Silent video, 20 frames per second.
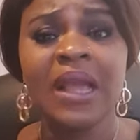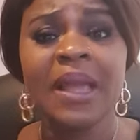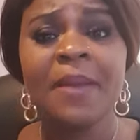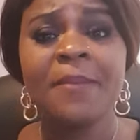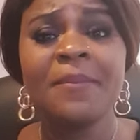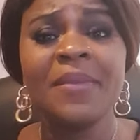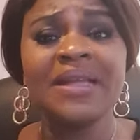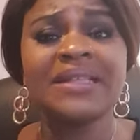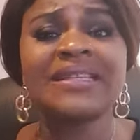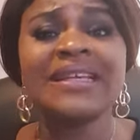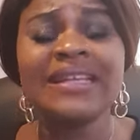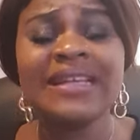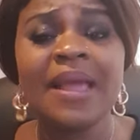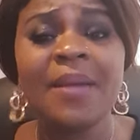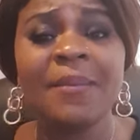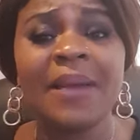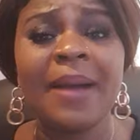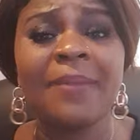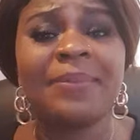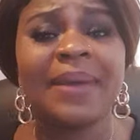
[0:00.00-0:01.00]
Meeting a
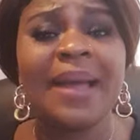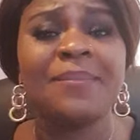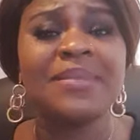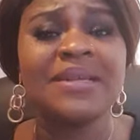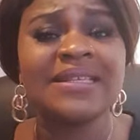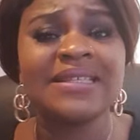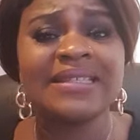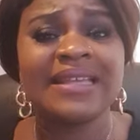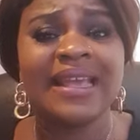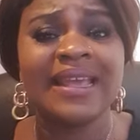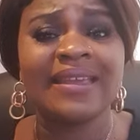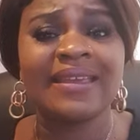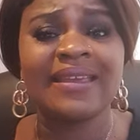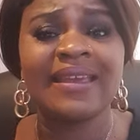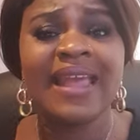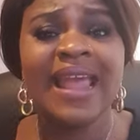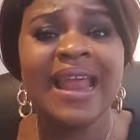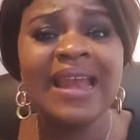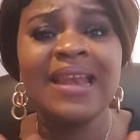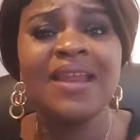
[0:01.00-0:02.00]
man by
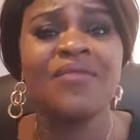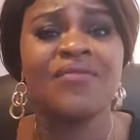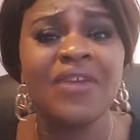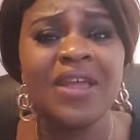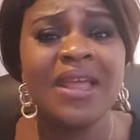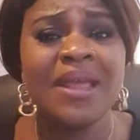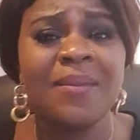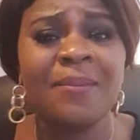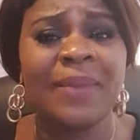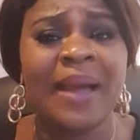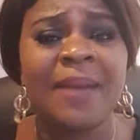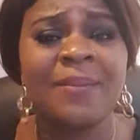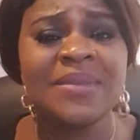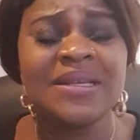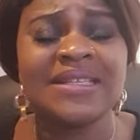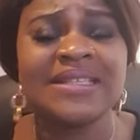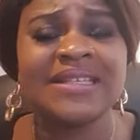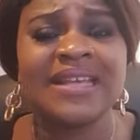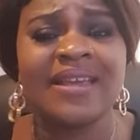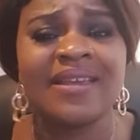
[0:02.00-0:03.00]
mistake and leaving him by
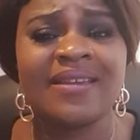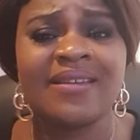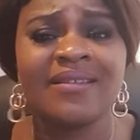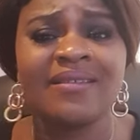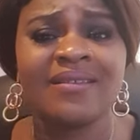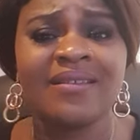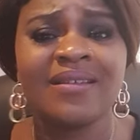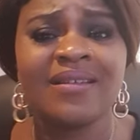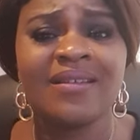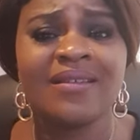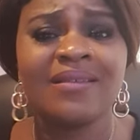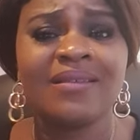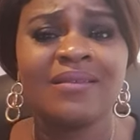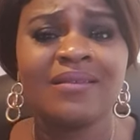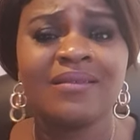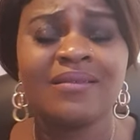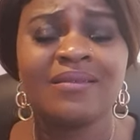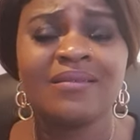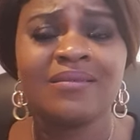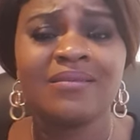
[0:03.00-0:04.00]
mistake,
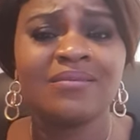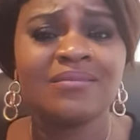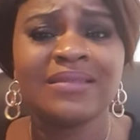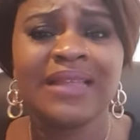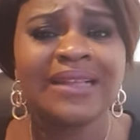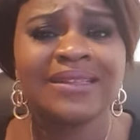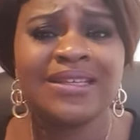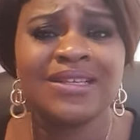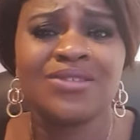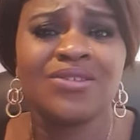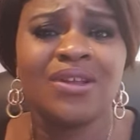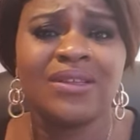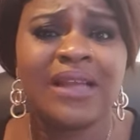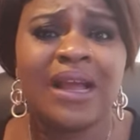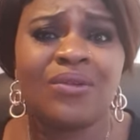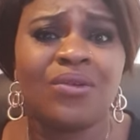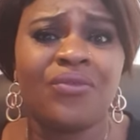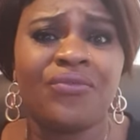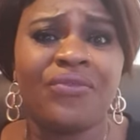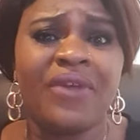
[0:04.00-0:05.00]
that is not
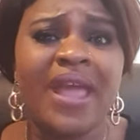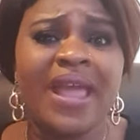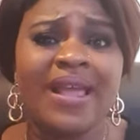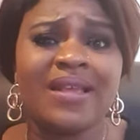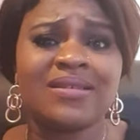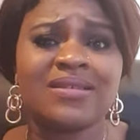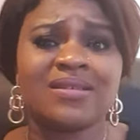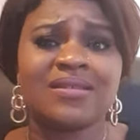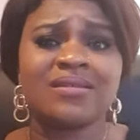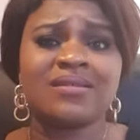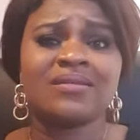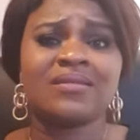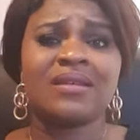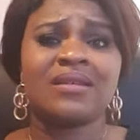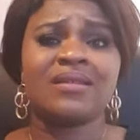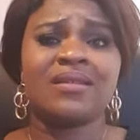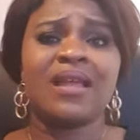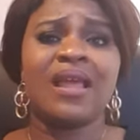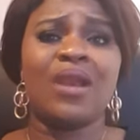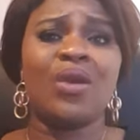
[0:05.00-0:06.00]
an offense.
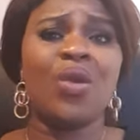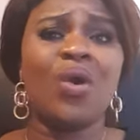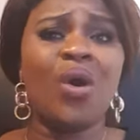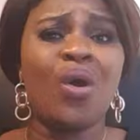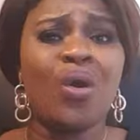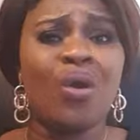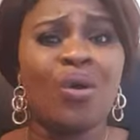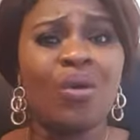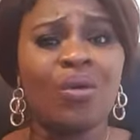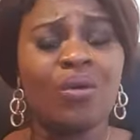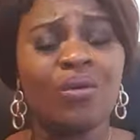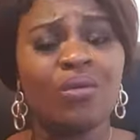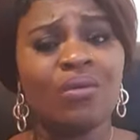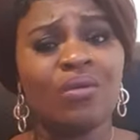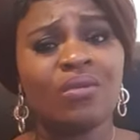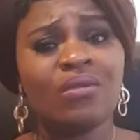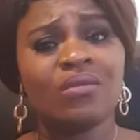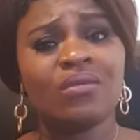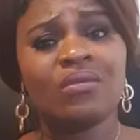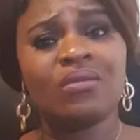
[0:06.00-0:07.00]
Hello?
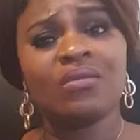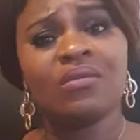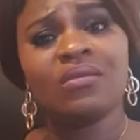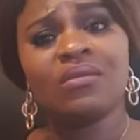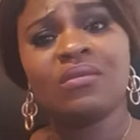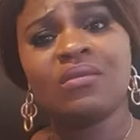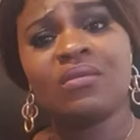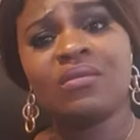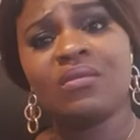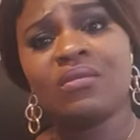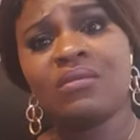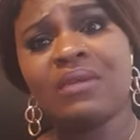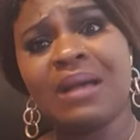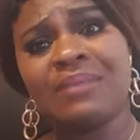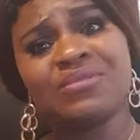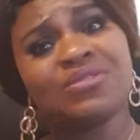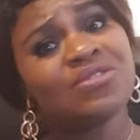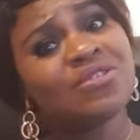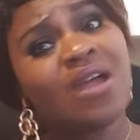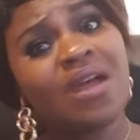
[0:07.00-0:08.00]

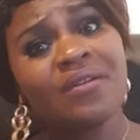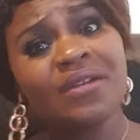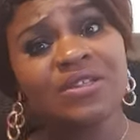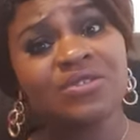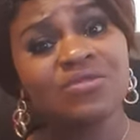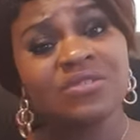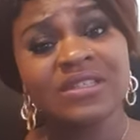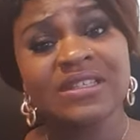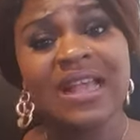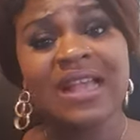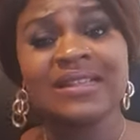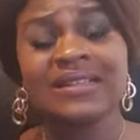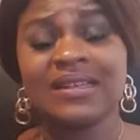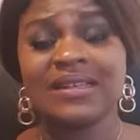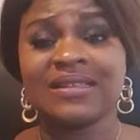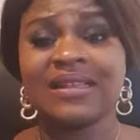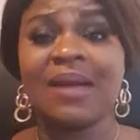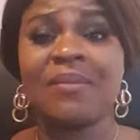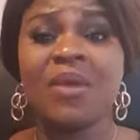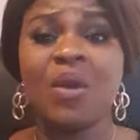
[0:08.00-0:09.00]
I'm sorry to say
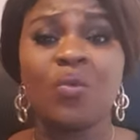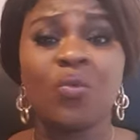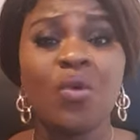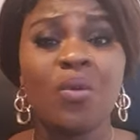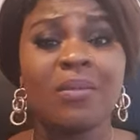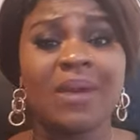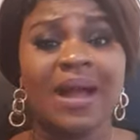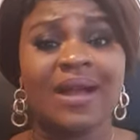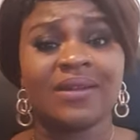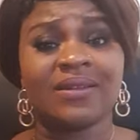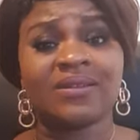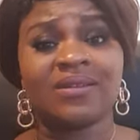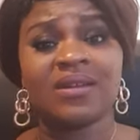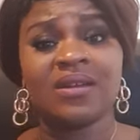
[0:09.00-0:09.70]
this. I'm a woman.